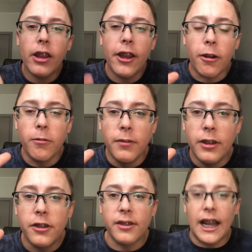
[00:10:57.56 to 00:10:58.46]
you know,
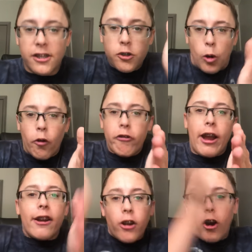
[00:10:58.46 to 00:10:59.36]
that's 12
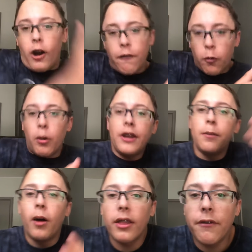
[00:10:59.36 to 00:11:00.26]
grand off of what
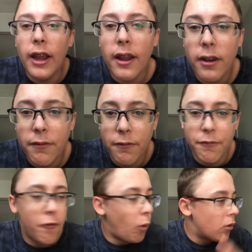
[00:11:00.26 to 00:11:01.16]
you bought the van
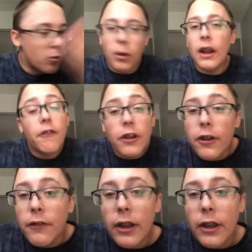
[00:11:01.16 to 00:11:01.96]
for, whatever your